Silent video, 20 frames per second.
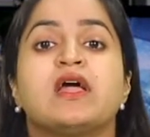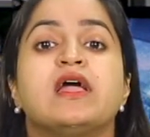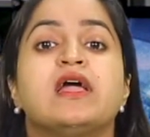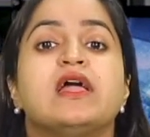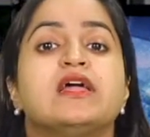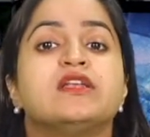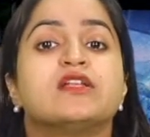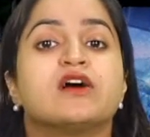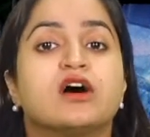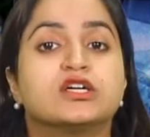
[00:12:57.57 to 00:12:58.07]

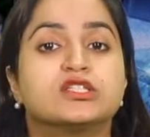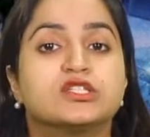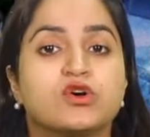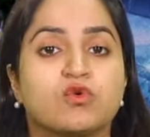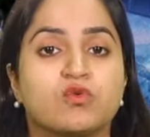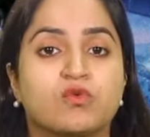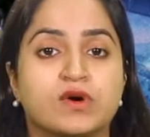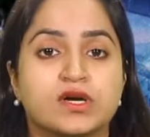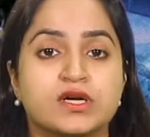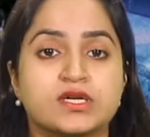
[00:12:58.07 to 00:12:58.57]
In other
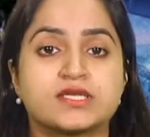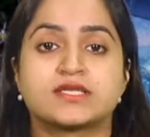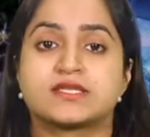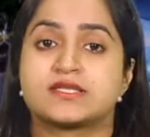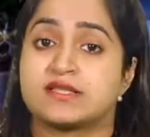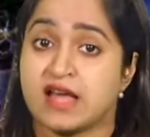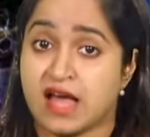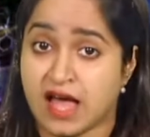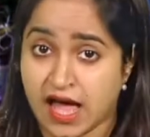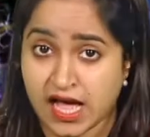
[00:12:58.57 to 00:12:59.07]
words,
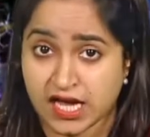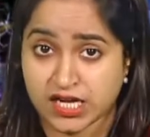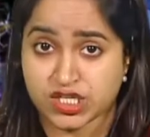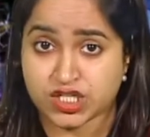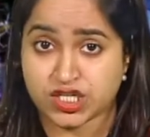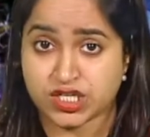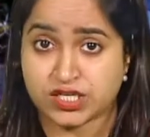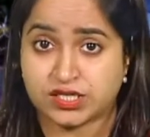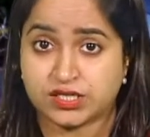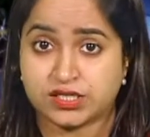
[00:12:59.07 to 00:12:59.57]
the
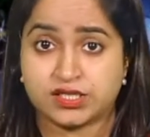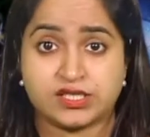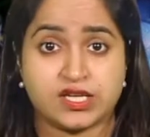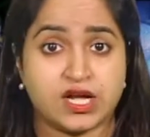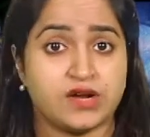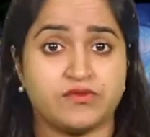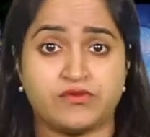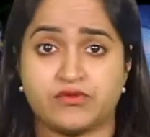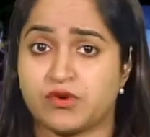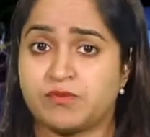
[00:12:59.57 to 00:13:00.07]
action
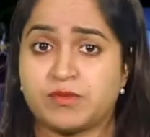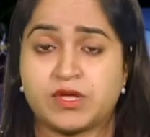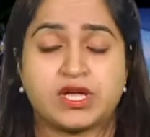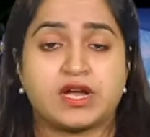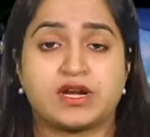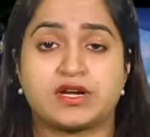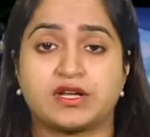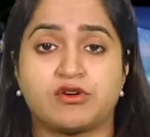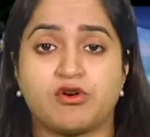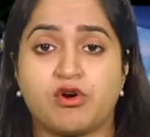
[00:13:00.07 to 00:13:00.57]
done from the
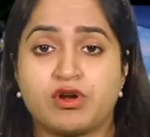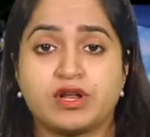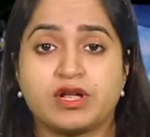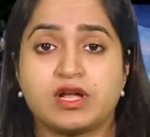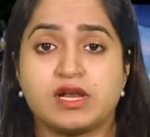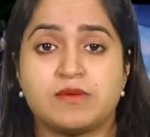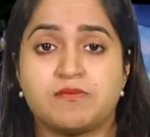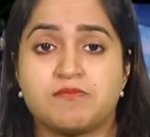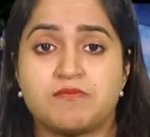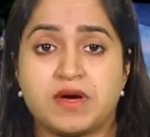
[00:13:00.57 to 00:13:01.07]

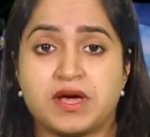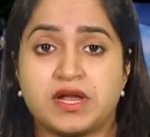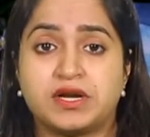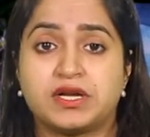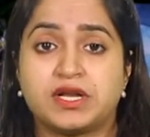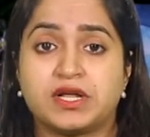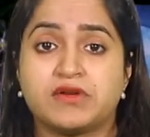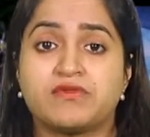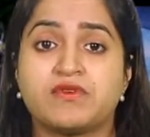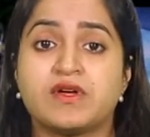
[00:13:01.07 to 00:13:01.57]
categorical
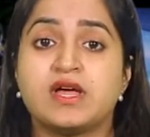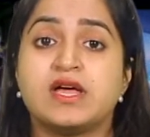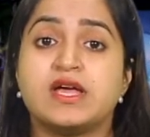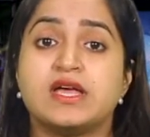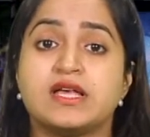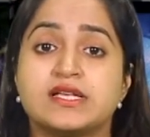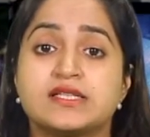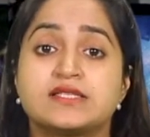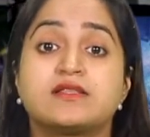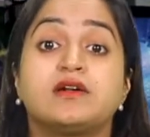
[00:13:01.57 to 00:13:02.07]
imperative
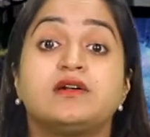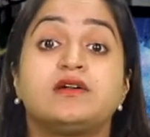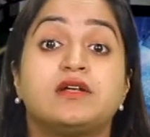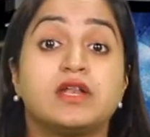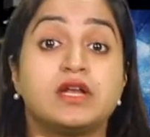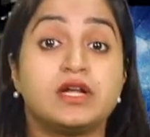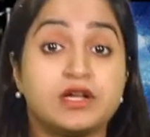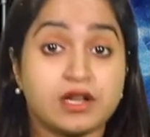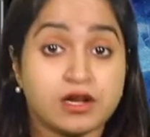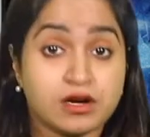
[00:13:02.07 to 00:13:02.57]
is the
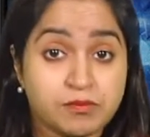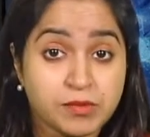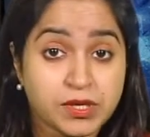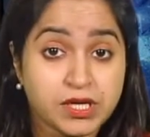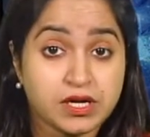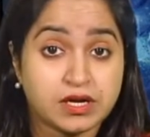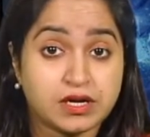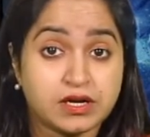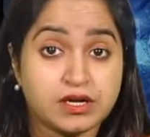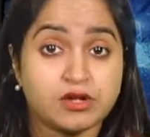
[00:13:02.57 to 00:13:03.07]

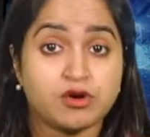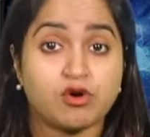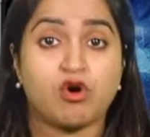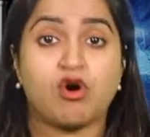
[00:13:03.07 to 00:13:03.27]
determinant